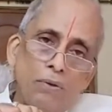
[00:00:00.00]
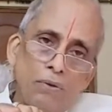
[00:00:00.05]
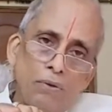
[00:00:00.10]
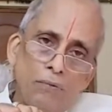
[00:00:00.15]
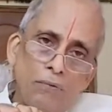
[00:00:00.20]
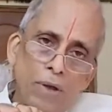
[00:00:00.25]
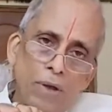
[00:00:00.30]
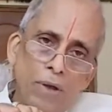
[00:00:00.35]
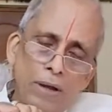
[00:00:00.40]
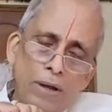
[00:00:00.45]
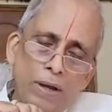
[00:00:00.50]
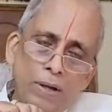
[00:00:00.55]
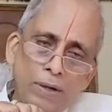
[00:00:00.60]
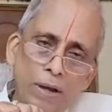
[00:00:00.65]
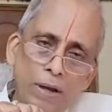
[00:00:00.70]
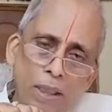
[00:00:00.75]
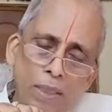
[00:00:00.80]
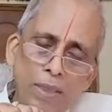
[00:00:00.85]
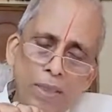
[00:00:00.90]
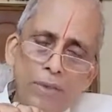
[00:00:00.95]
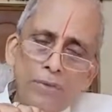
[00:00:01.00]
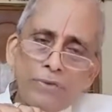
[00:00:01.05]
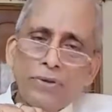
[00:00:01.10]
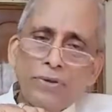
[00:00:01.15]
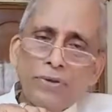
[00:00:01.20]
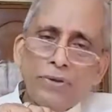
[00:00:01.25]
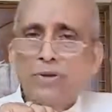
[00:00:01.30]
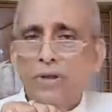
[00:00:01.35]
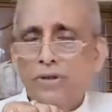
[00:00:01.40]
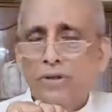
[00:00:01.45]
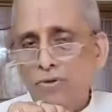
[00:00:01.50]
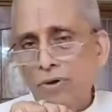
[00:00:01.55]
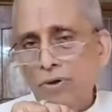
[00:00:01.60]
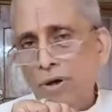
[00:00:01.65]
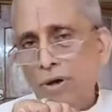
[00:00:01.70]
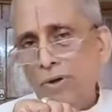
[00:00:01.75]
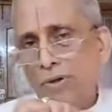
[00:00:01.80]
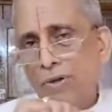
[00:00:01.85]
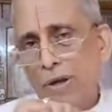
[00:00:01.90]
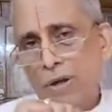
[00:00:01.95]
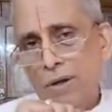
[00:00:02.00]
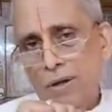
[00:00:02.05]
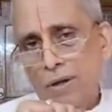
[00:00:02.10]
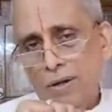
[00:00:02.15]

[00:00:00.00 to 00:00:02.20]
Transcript: when intelligence is distorted,